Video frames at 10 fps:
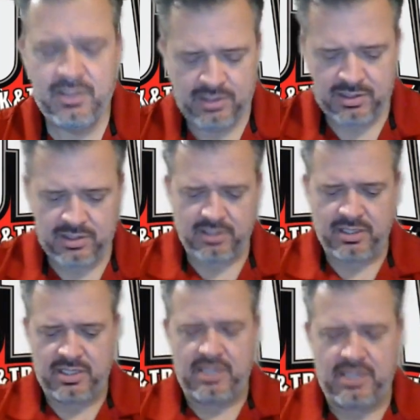All
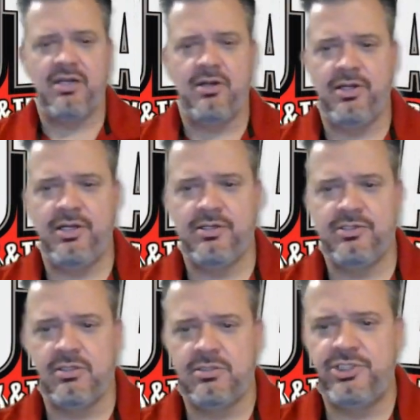right, I need to get on here and
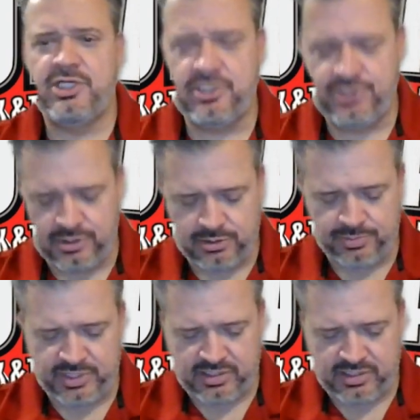talk to Josh a little bit.